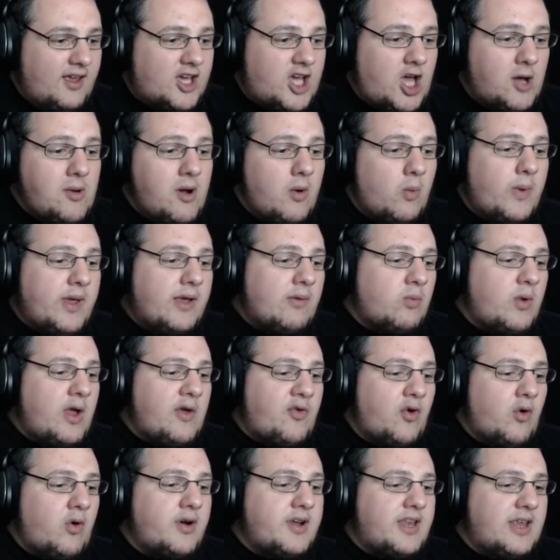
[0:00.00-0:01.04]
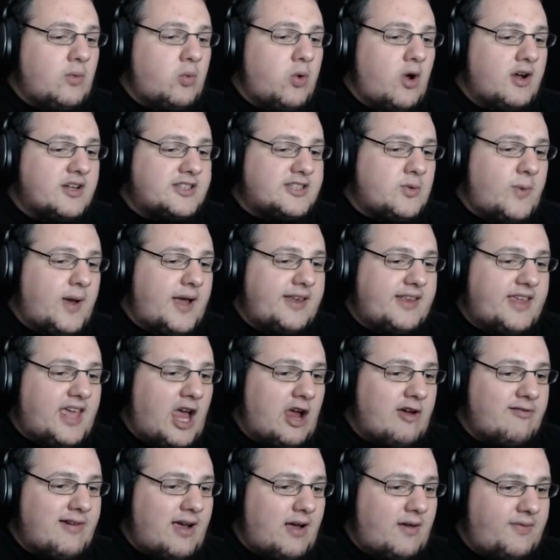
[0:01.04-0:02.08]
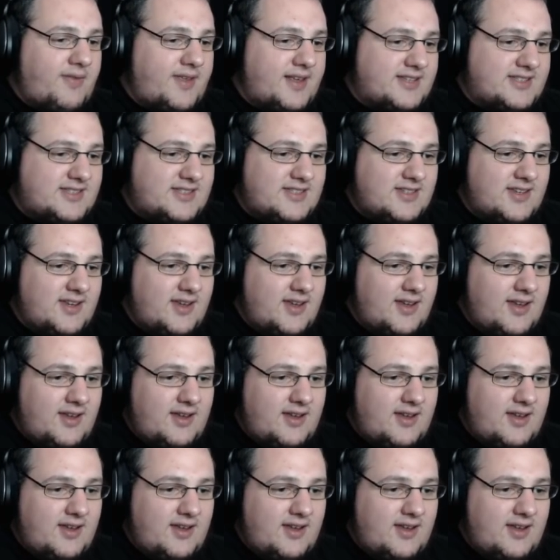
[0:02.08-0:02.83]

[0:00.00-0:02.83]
Come on, we've already worked a way to get around this.